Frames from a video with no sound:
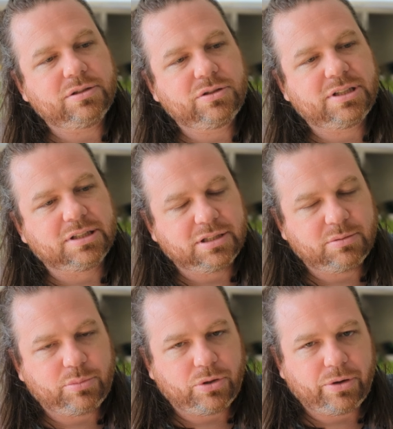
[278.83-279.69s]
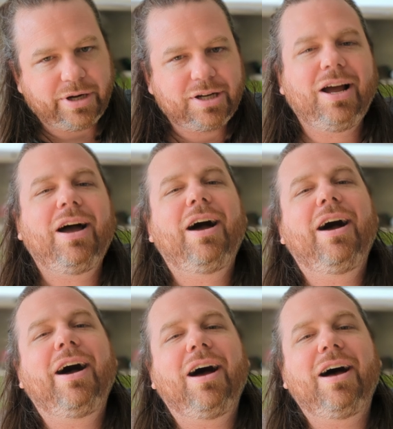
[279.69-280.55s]
Looks a little boring.
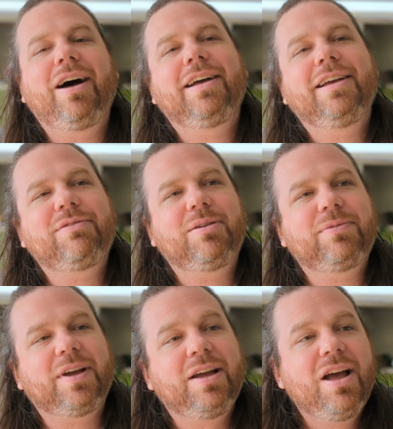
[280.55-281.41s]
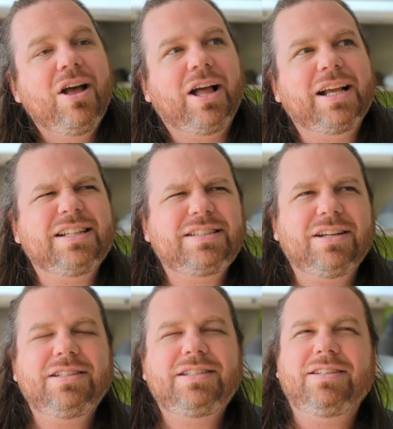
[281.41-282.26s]
If I'm fair. Like it's
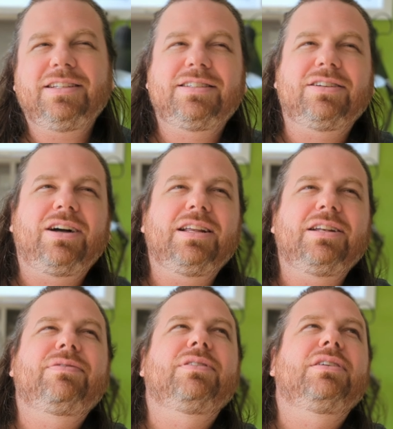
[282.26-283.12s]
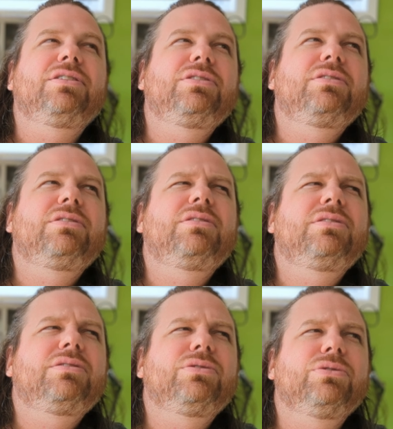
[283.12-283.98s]
only designed for
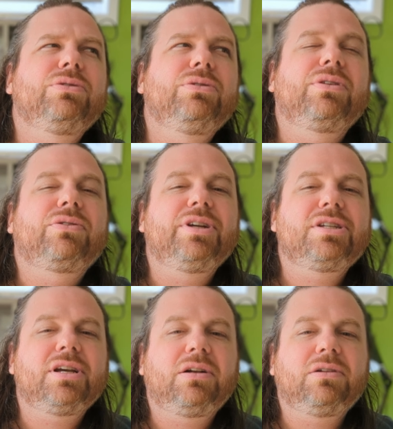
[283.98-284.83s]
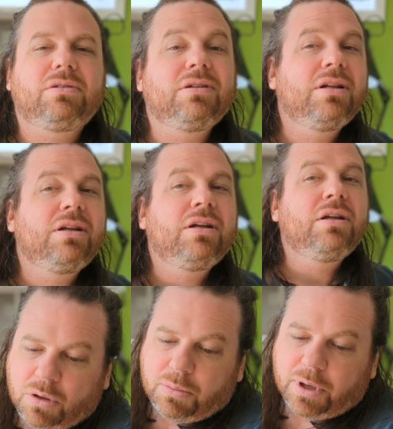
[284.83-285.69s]
2 to 3 channel,
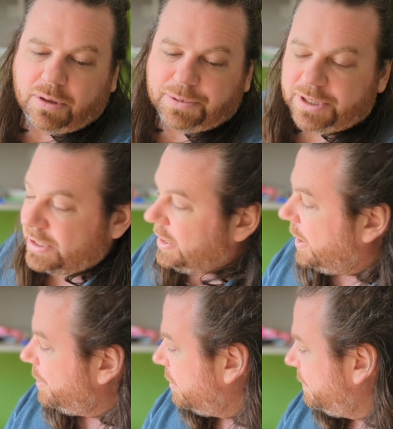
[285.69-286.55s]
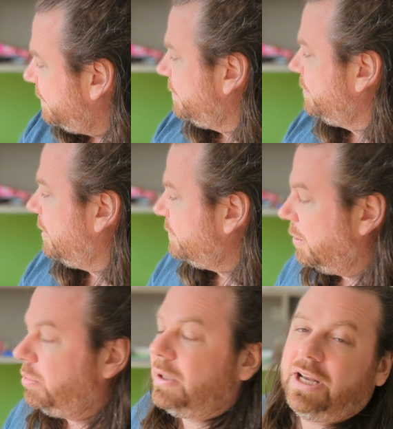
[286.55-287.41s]
but I'm going to start off. I've
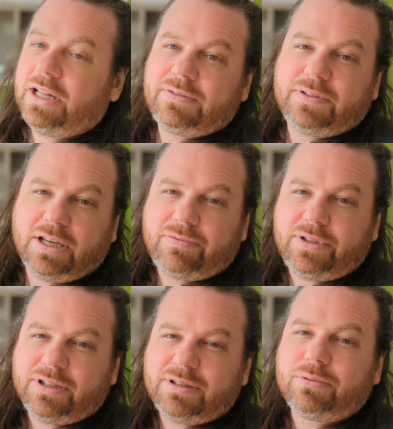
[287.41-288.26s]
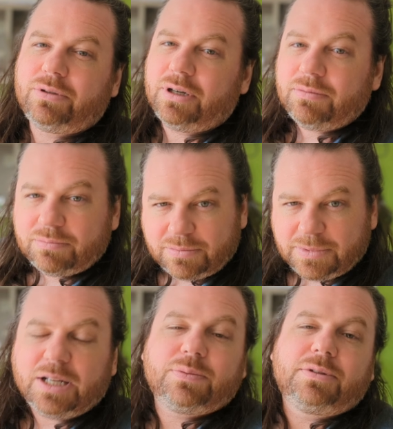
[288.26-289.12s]
got plans for the FT Explorer.
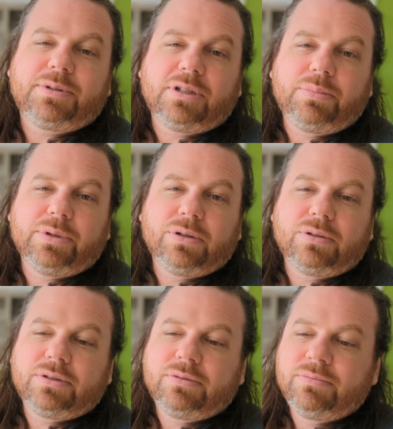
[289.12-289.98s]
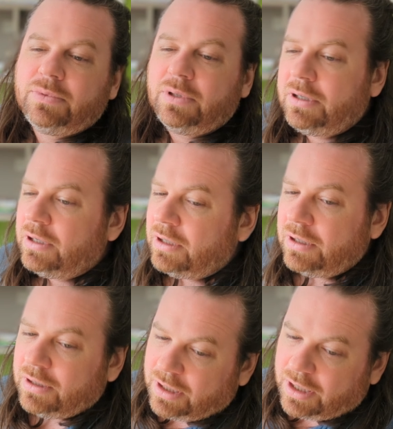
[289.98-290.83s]
That's what I'm going to build,
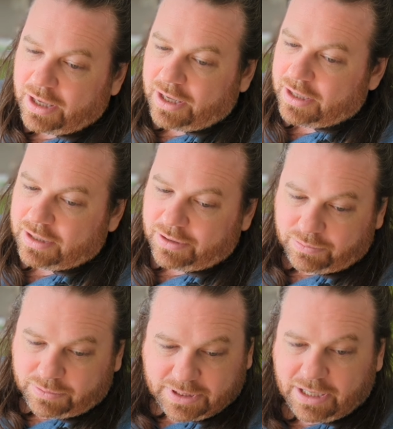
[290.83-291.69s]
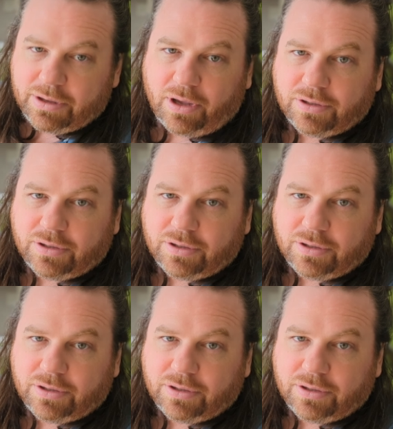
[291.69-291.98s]
and we'll see how it